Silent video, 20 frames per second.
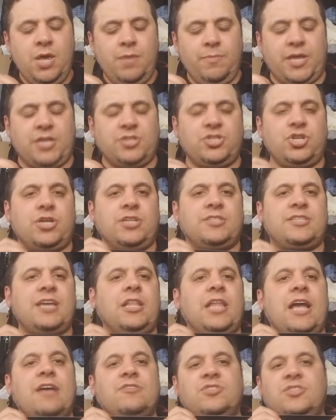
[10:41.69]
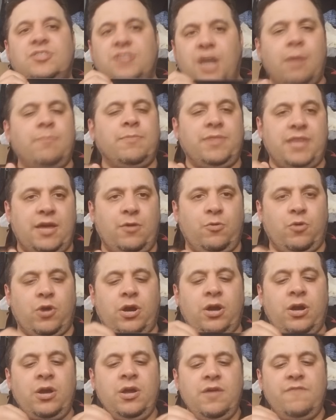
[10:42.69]
because you could tell how dumb they
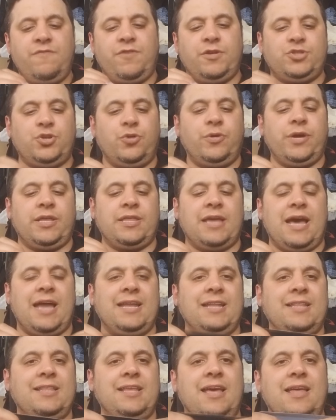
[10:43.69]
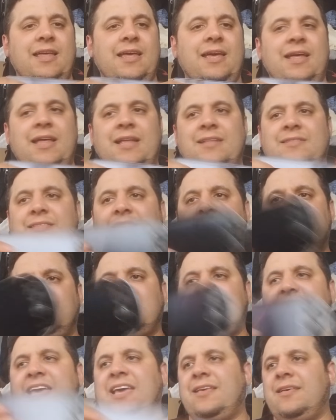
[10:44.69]
were for doing that, and and then
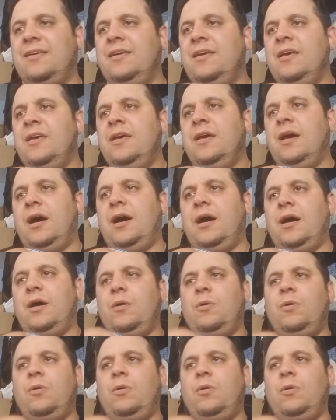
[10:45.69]
saying uh,